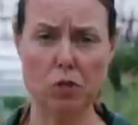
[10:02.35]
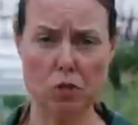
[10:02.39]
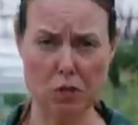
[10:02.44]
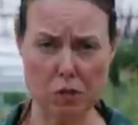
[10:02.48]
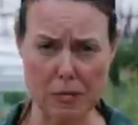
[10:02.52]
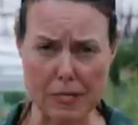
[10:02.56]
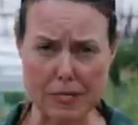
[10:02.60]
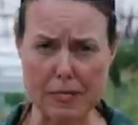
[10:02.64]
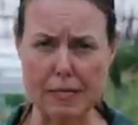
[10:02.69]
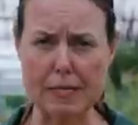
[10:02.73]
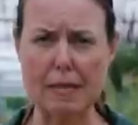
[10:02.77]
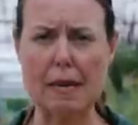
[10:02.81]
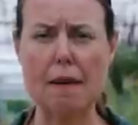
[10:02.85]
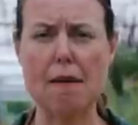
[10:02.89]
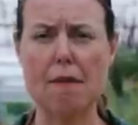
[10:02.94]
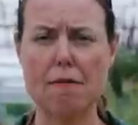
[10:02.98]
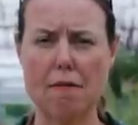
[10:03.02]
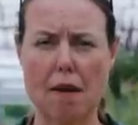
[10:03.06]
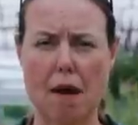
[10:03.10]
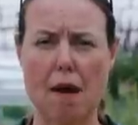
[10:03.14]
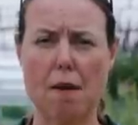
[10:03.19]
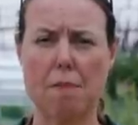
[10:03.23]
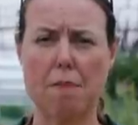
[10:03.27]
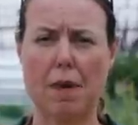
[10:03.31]
You'll see
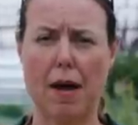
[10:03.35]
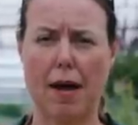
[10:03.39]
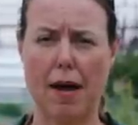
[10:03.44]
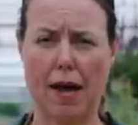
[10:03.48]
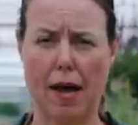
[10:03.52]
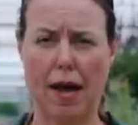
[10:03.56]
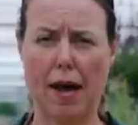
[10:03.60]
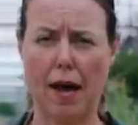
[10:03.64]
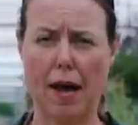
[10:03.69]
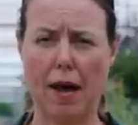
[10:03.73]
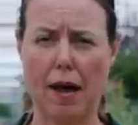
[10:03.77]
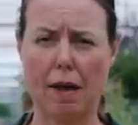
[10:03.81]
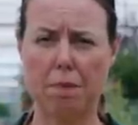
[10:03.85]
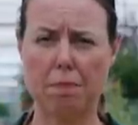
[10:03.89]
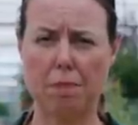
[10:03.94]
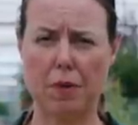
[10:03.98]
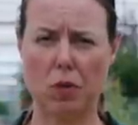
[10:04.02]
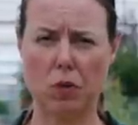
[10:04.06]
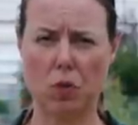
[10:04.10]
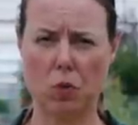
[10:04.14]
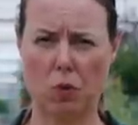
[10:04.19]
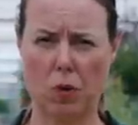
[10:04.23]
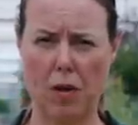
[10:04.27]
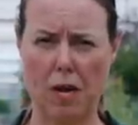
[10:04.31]
them on
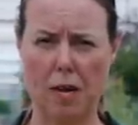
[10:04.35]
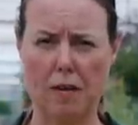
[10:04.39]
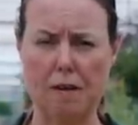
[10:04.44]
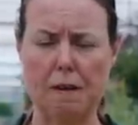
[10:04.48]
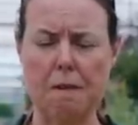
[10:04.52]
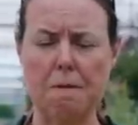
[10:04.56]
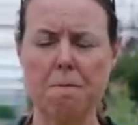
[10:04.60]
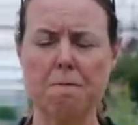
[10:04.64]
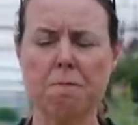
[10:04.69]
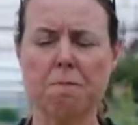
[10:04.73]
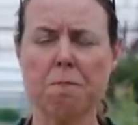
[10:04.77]
milkweed.